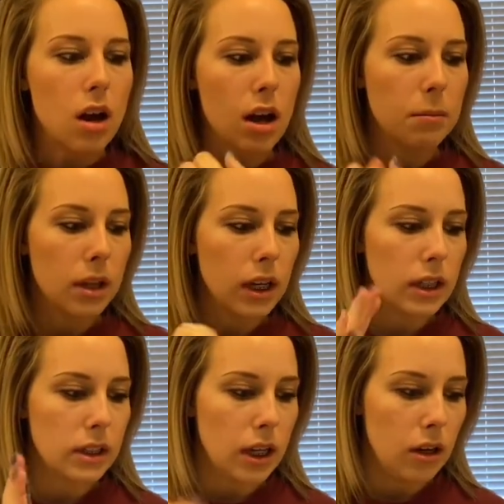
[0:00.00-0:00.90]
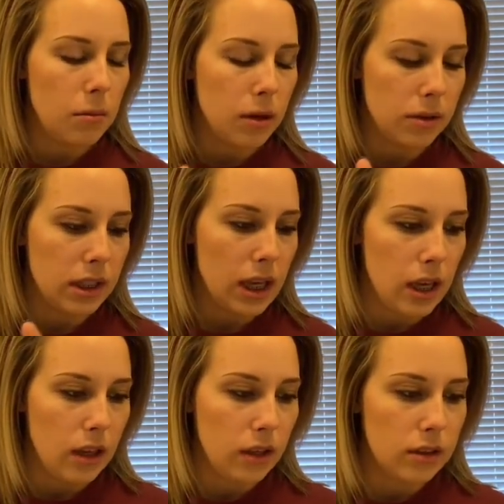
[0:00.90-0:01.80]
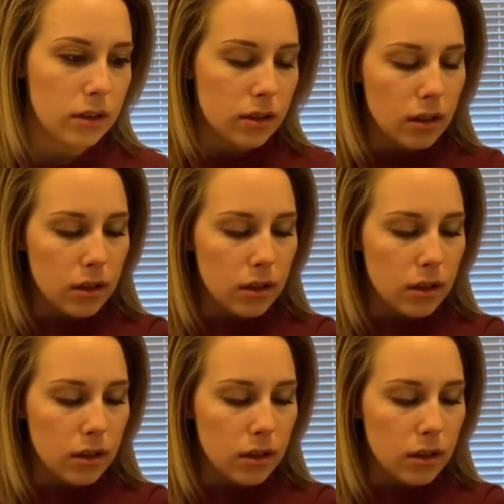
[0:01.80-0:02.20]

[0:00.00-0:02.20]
I'm gonna continue to post things,